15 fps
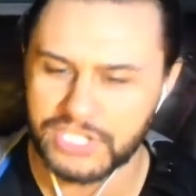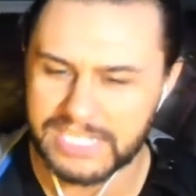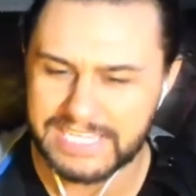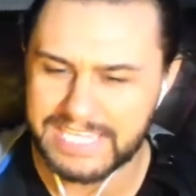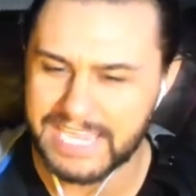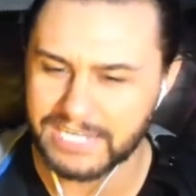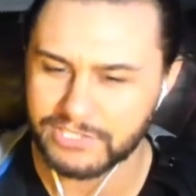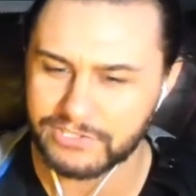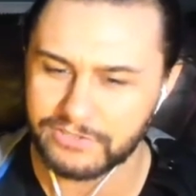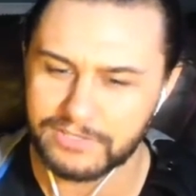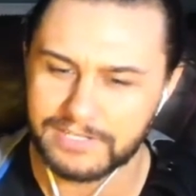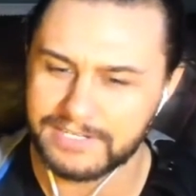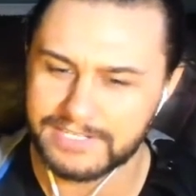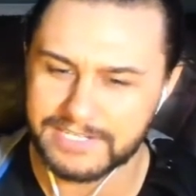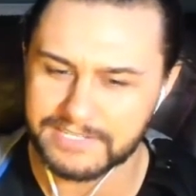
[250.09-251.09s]
She kicks
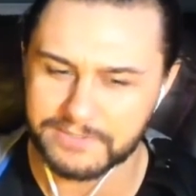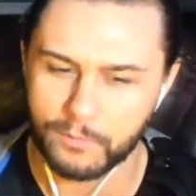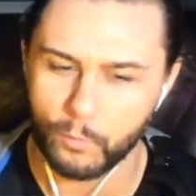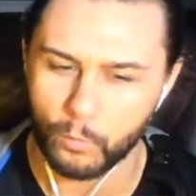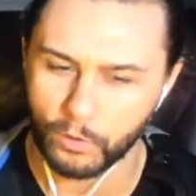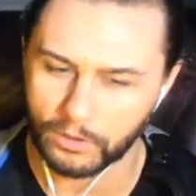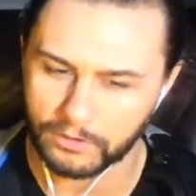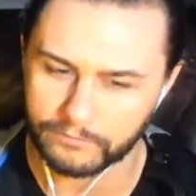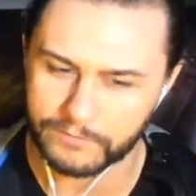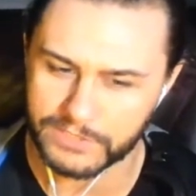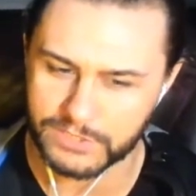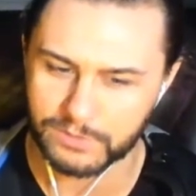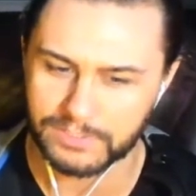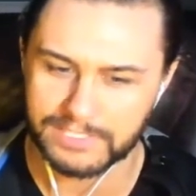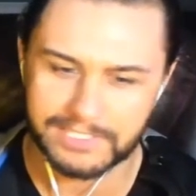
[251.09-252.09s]
her and it doesn't work
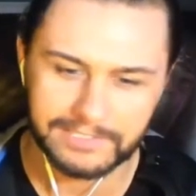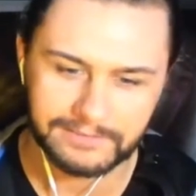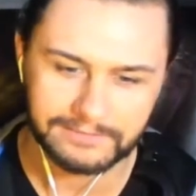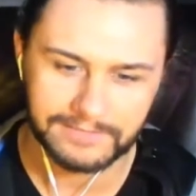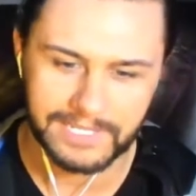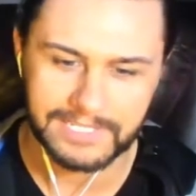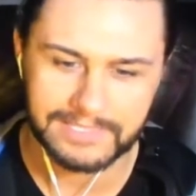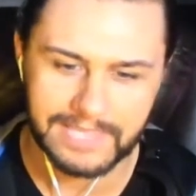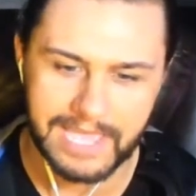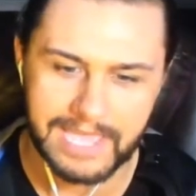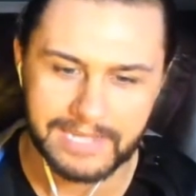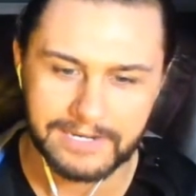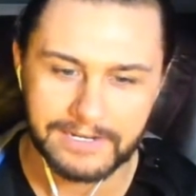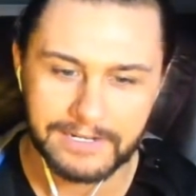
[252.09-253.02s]
visually no, like that.